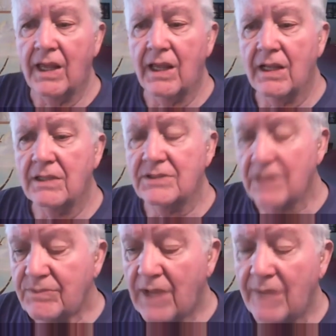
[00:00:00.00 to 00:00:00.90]

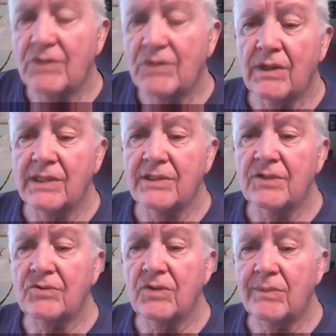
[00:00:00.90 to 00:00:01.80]
Sometimes you run
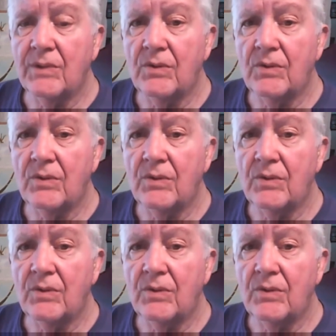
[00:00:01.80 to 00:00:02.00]
trouble